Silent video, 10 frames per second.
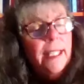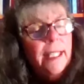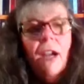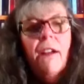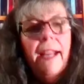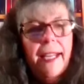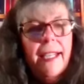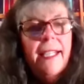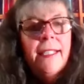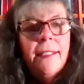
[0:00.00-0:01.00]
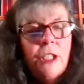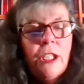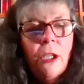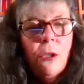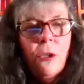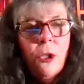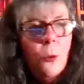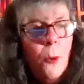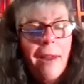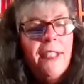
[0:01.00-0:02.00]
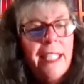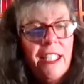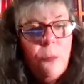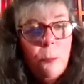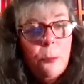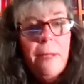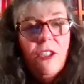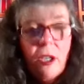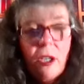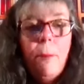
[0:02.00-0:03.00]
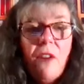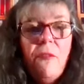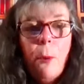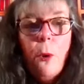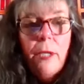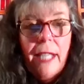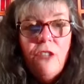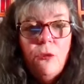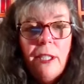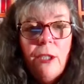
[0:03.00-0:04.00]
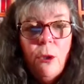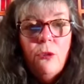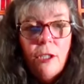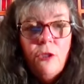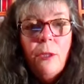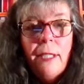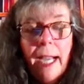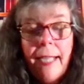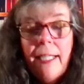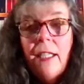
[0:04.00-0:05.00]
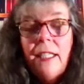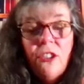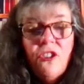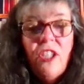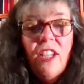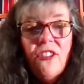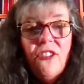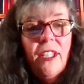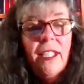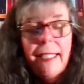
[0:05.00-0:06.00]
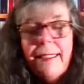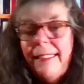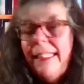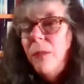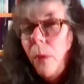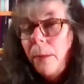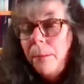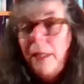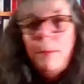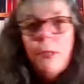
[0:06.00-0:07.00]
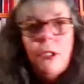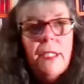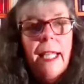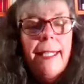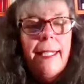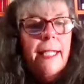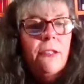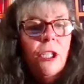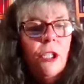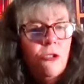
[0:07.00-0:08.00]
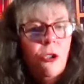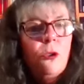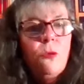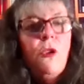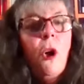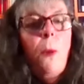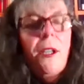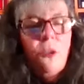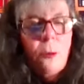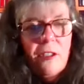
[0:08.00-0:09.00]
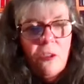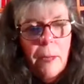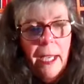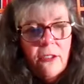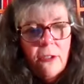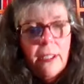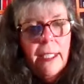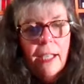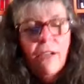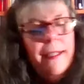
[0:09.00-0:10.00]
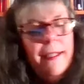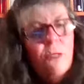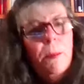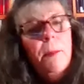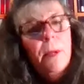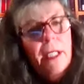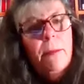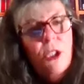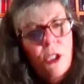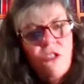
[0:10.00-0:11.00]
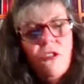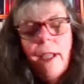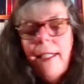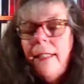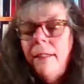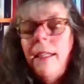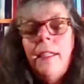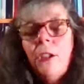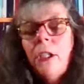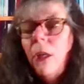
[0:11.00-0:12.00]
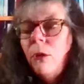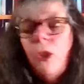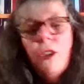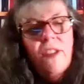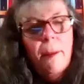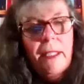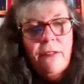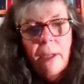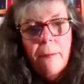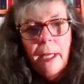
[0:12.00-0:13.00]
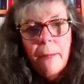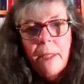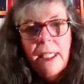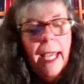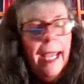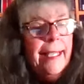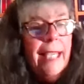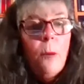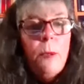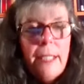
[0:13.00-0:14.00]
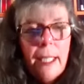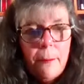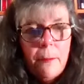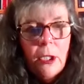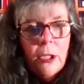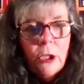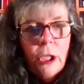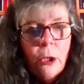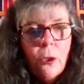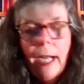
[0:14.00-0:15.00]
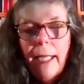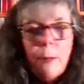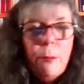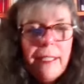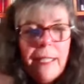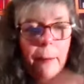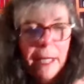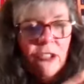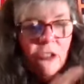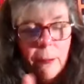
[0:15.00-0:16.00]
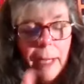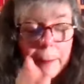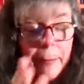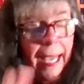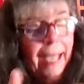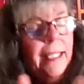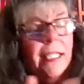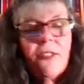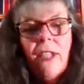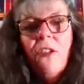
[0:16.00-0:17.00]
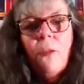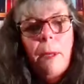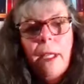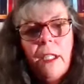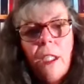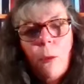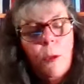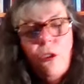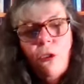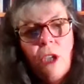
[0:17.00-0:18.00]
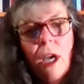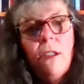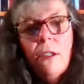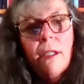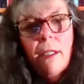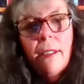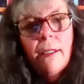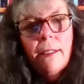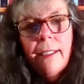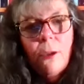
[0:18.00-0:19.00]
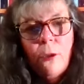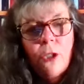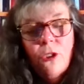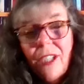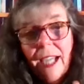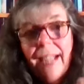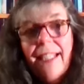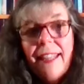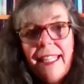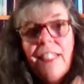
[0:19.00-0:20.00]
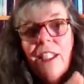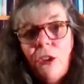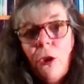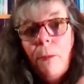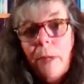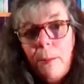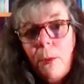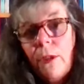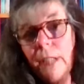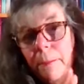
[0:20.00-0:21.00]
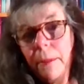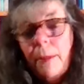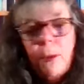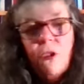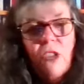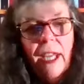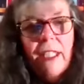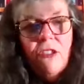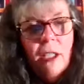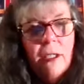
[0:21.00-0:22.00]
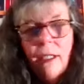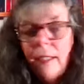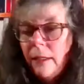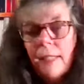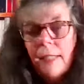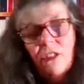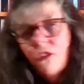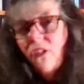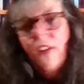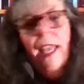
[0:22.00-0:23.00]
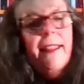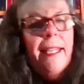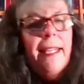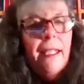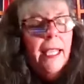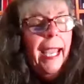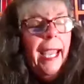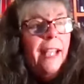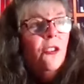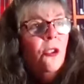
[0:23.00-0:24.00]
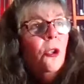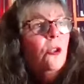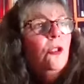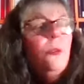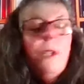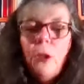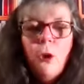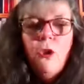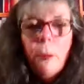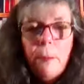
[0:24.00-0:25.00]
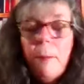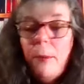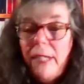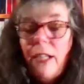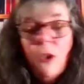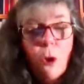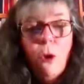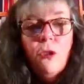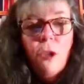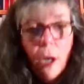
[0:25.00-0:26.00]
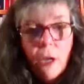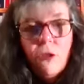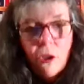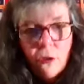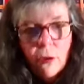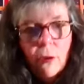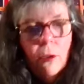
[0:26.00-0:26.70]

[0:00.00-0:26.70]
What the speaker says: like, all right, everything is pretty much above board as you get older, and you can kind of suck and see what people are like, and so you know what to expect. And all right, these people are going to be good, so I can, learn something from them, hang out with them, bring them into my pack in a sense. But when you're younger, you know, you kind of think you know people, and then people change. And it's just, I think as you get older, people that are older are just,